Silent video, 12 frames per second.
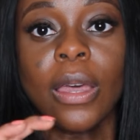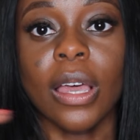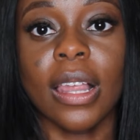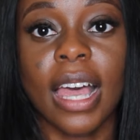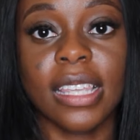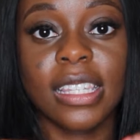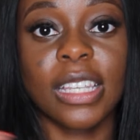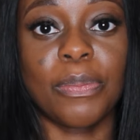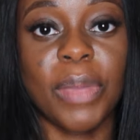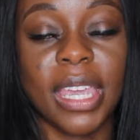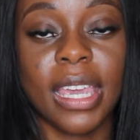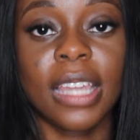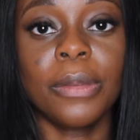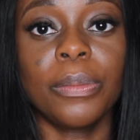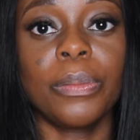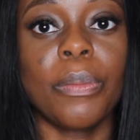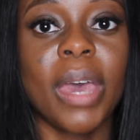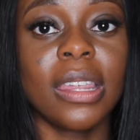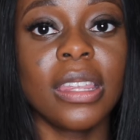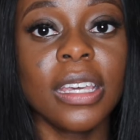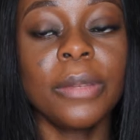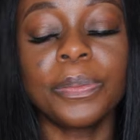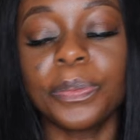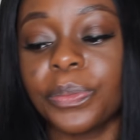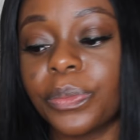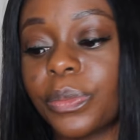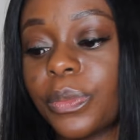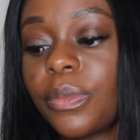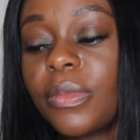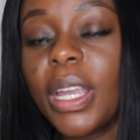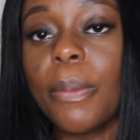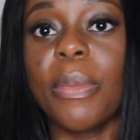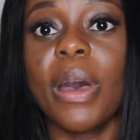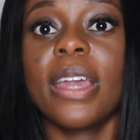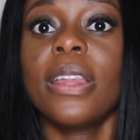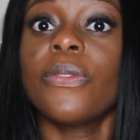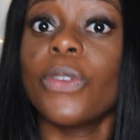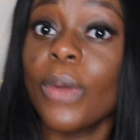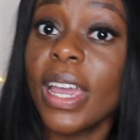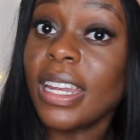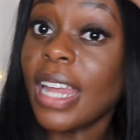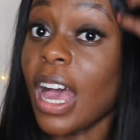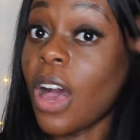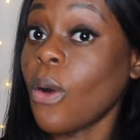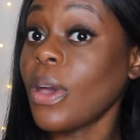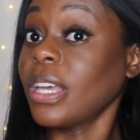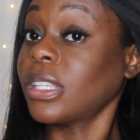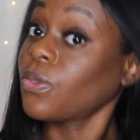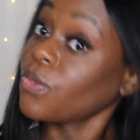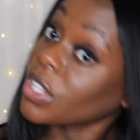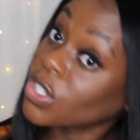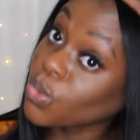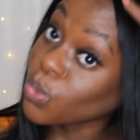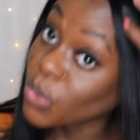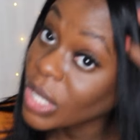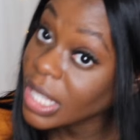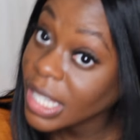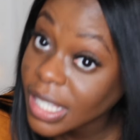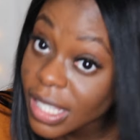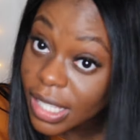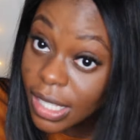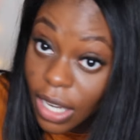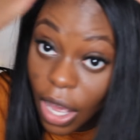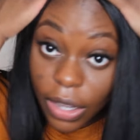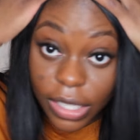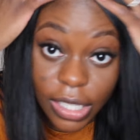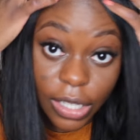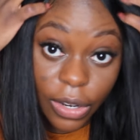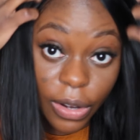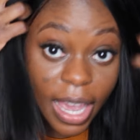elastic band method. But for right now, it fits really snug to your